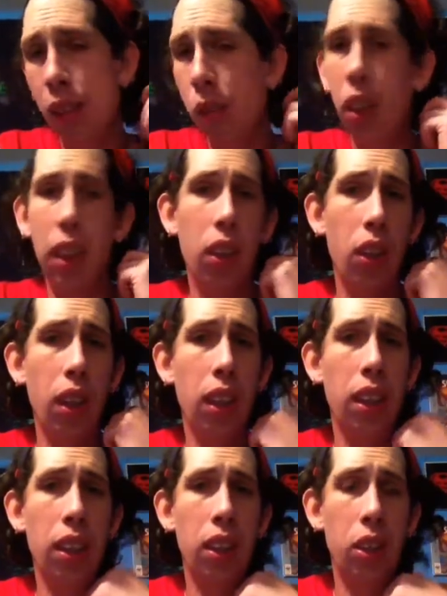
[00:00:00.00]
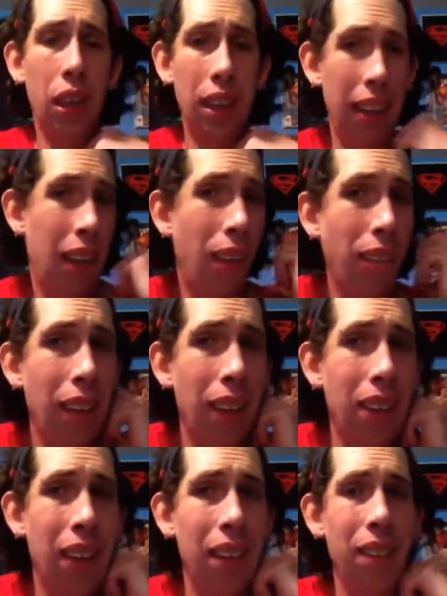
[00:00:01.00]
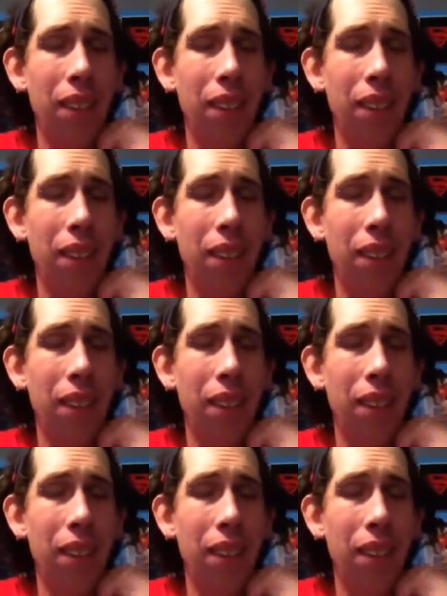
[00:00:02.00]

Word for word: really good trying to help me, but